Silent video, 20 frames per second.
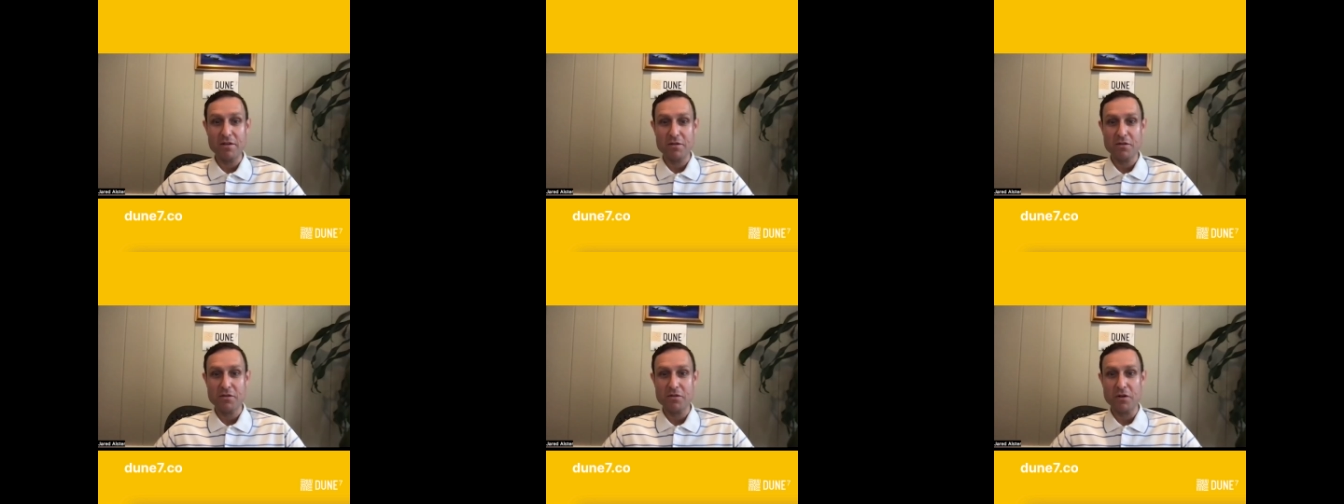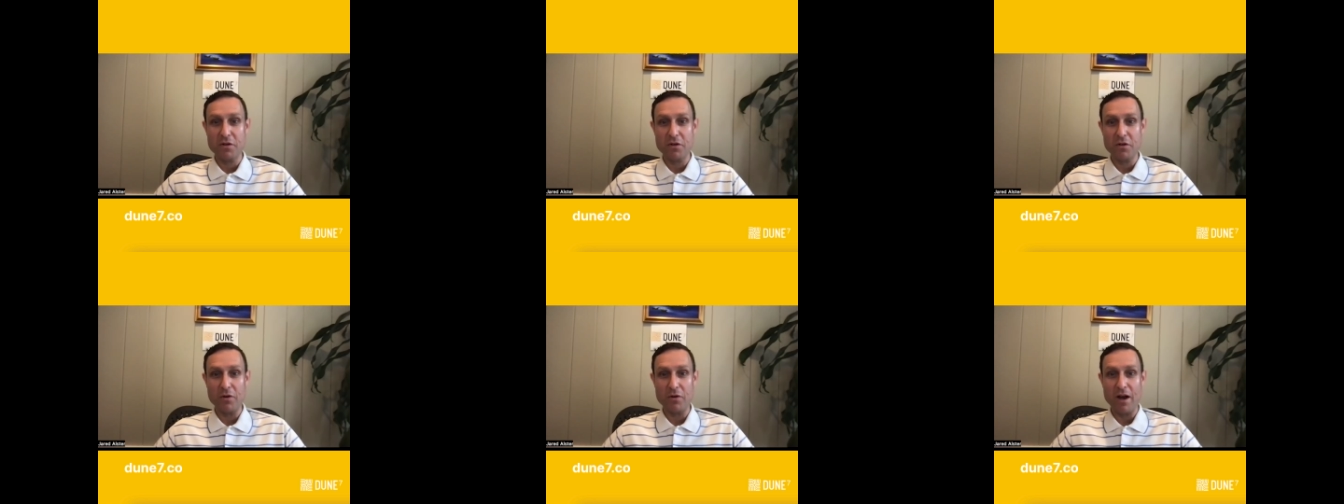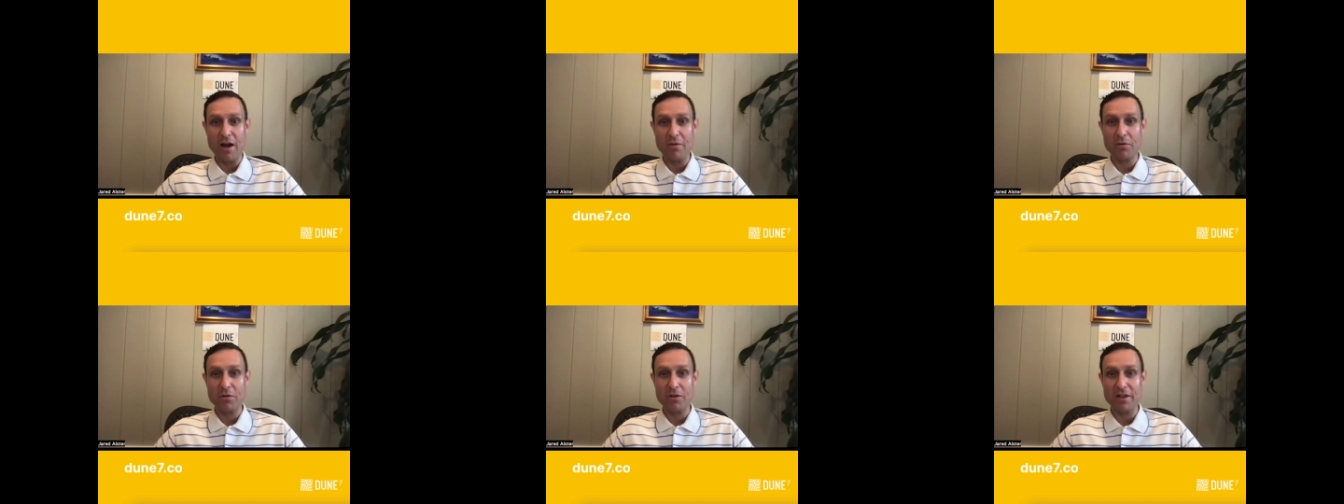so
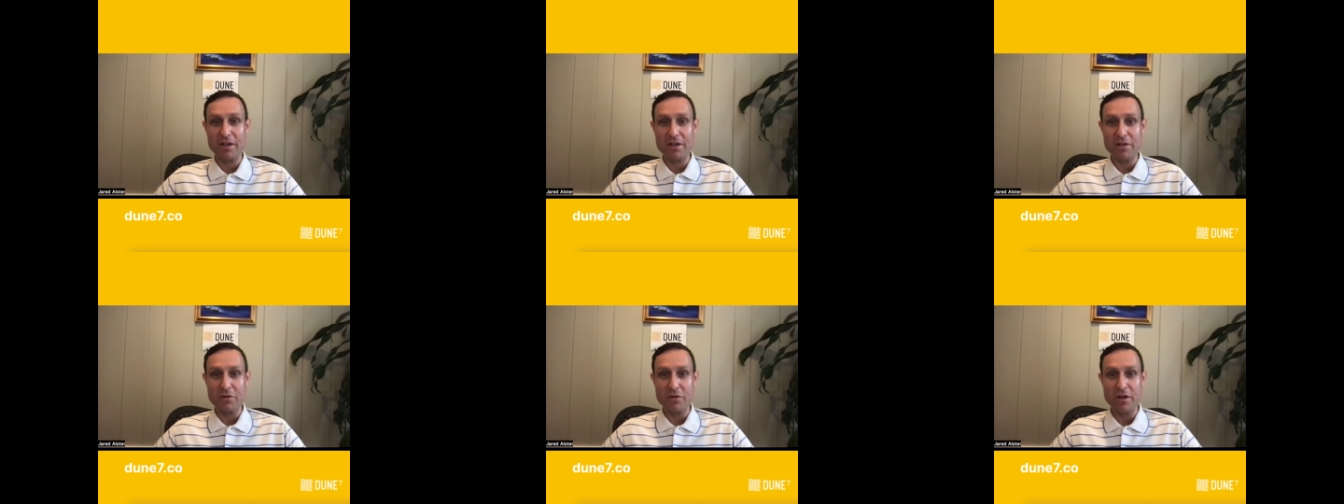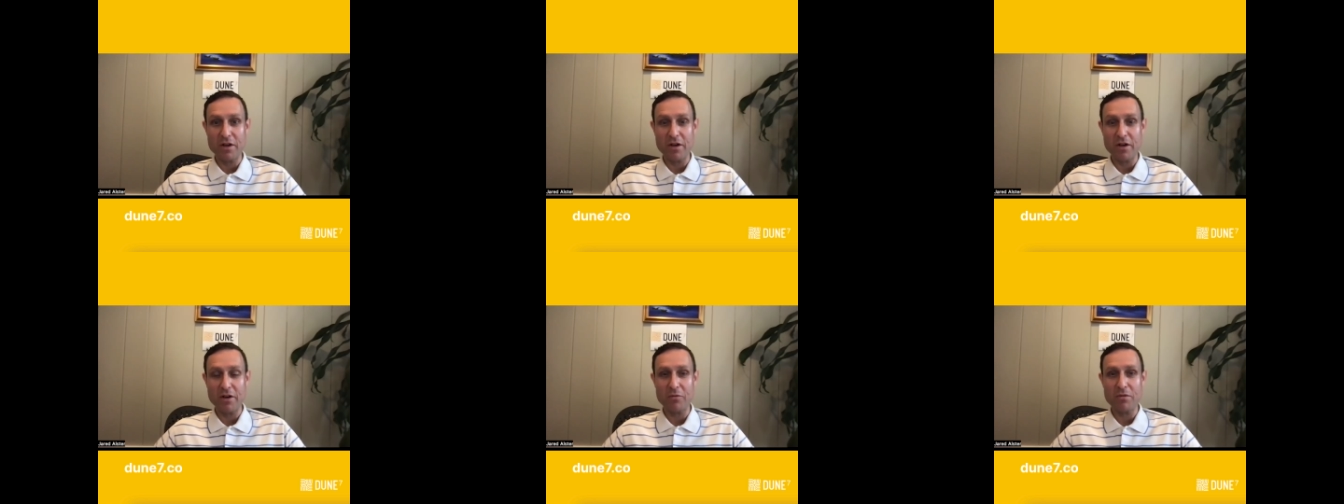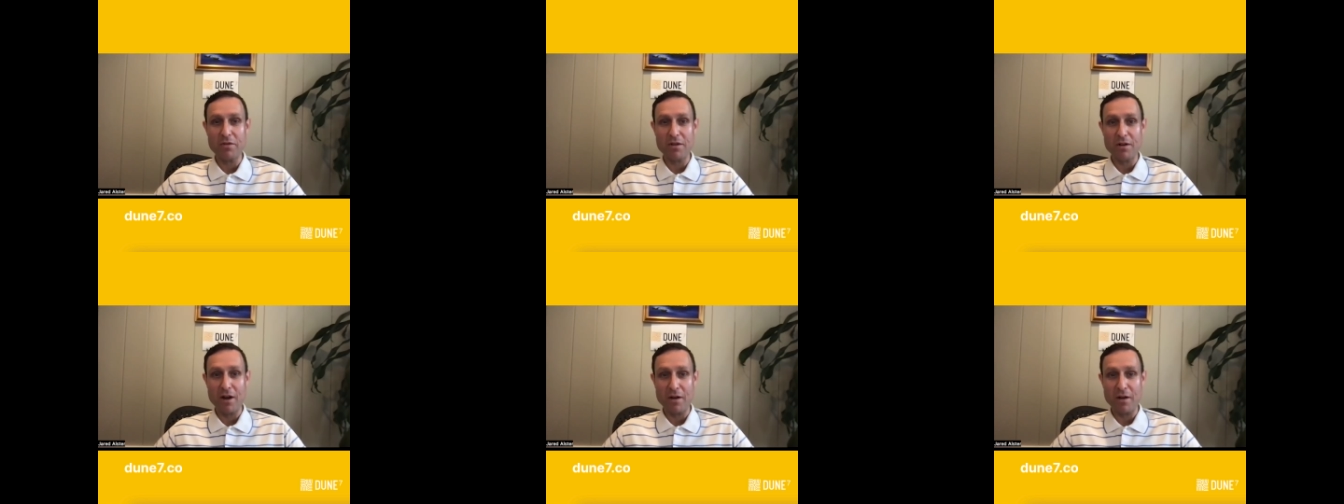I will let you go,
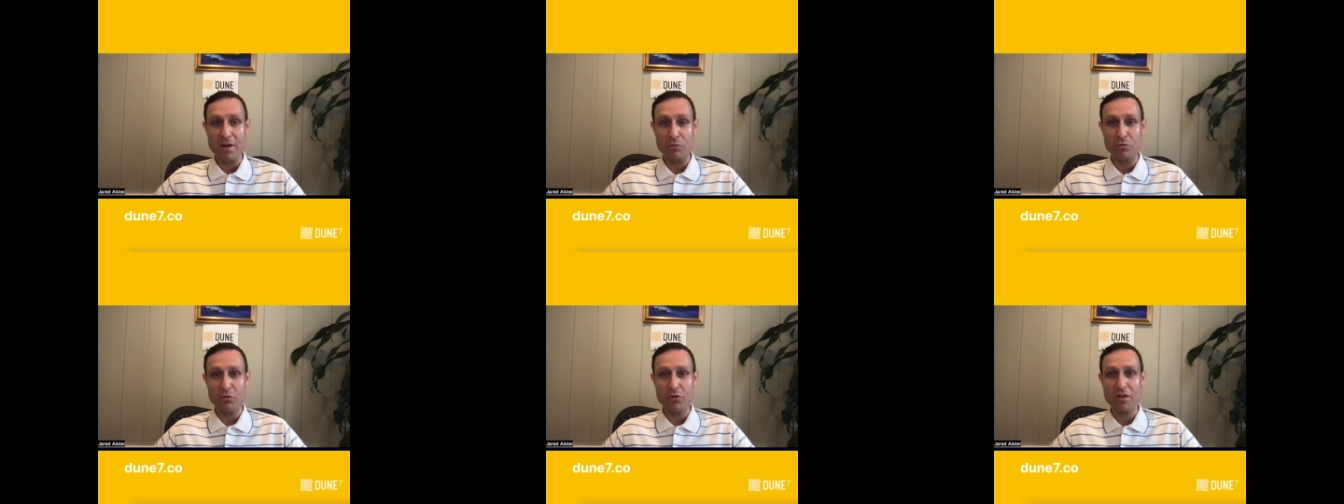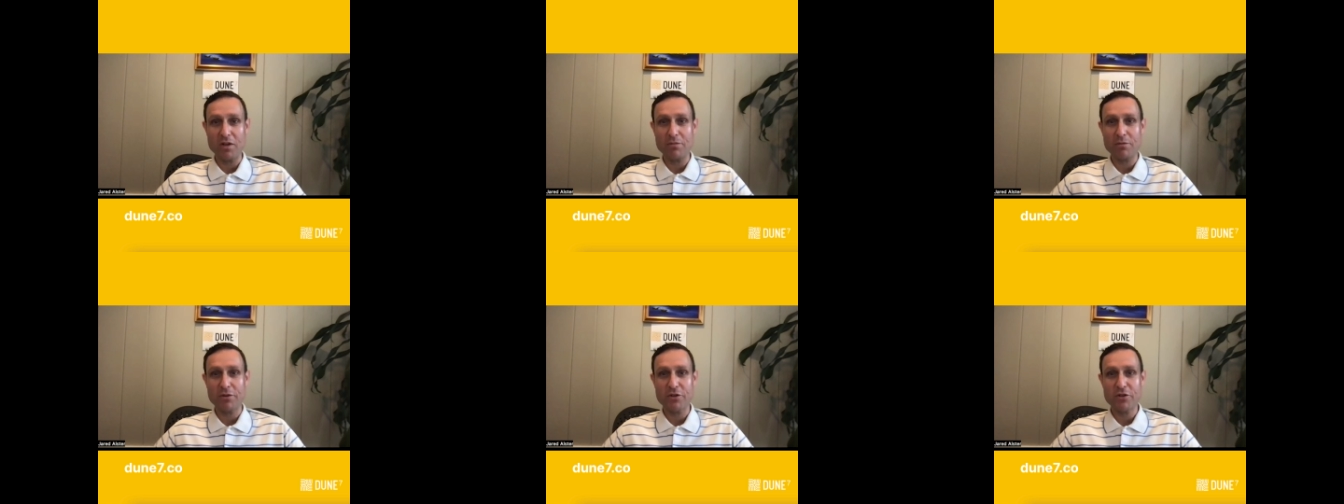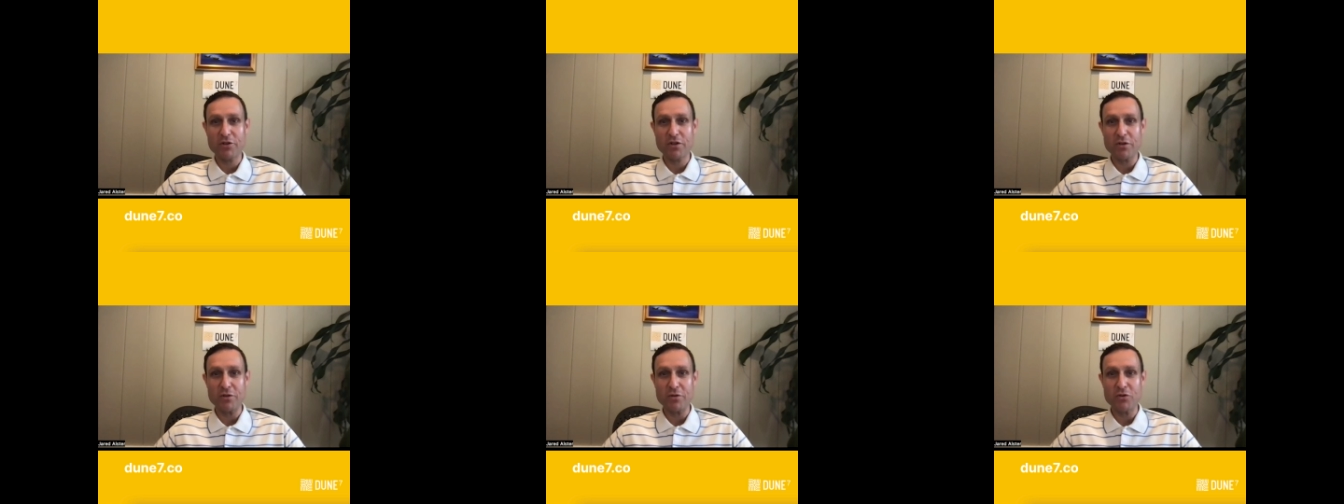but I really
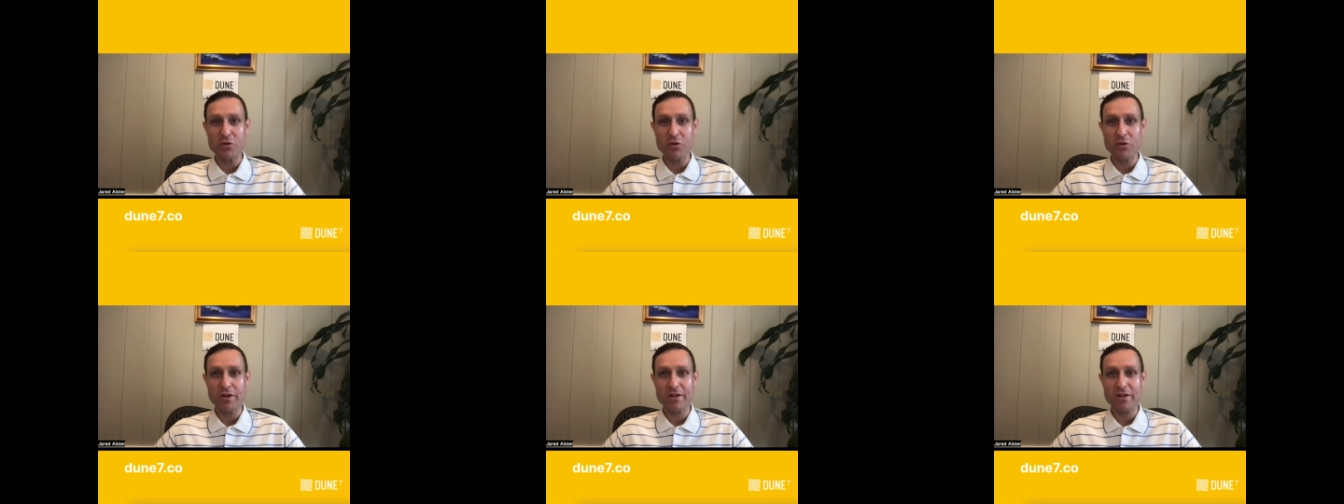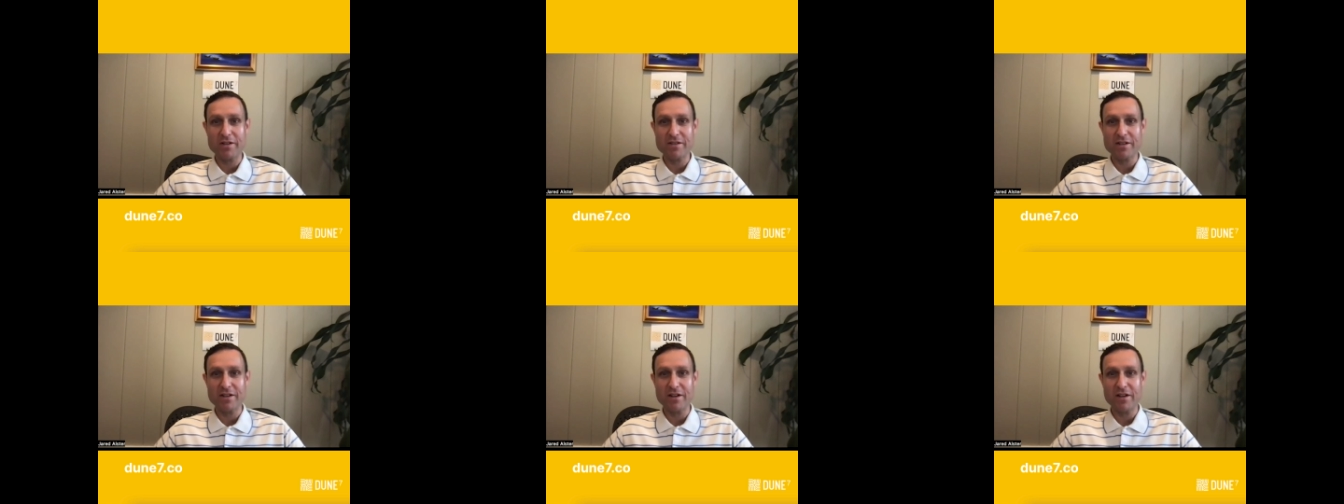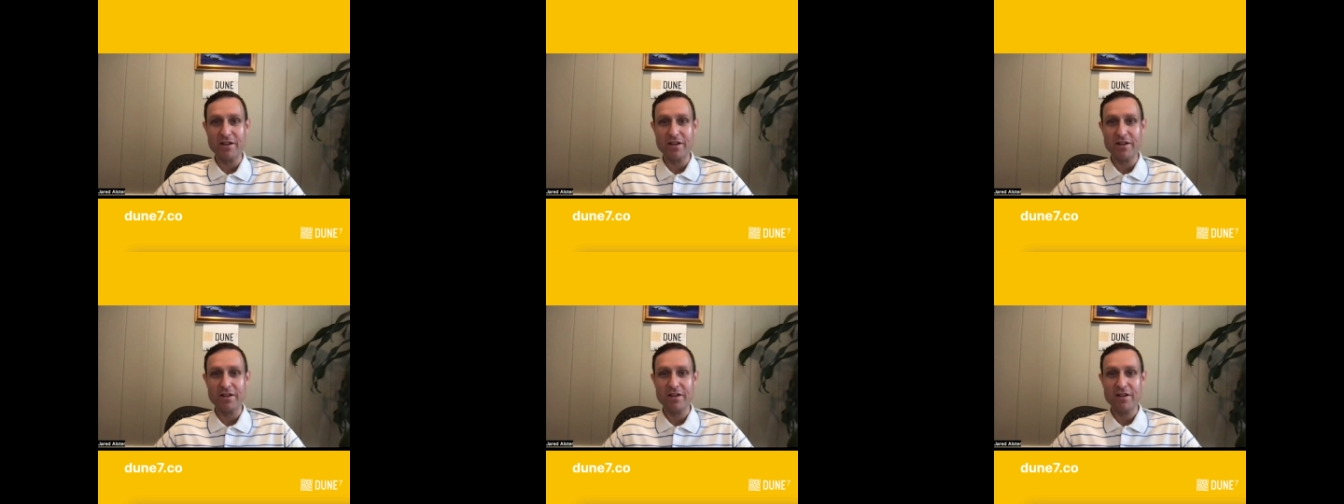appreciate you joining us
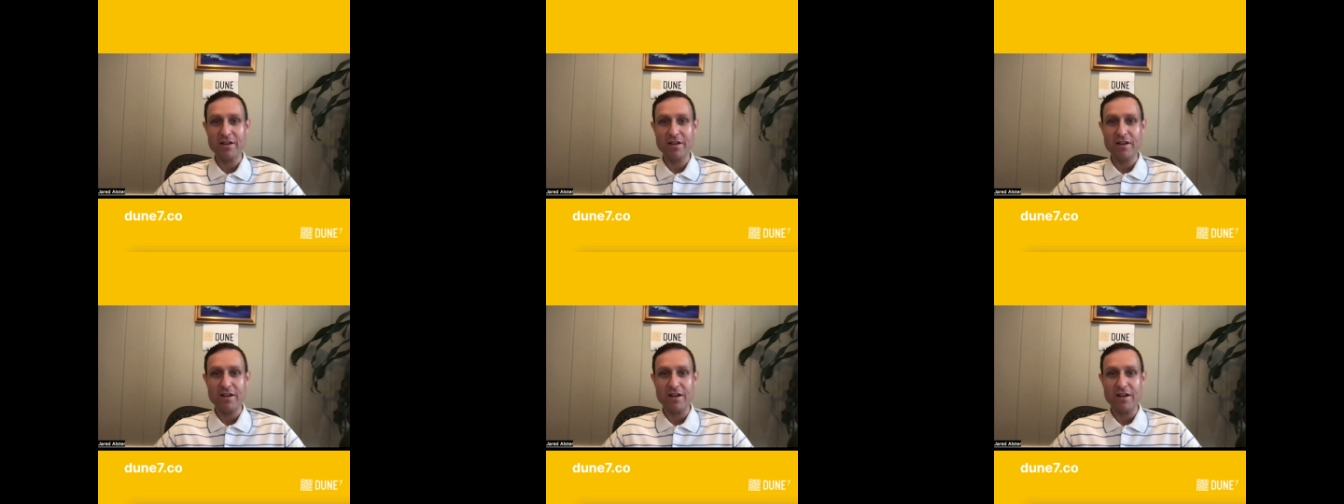today,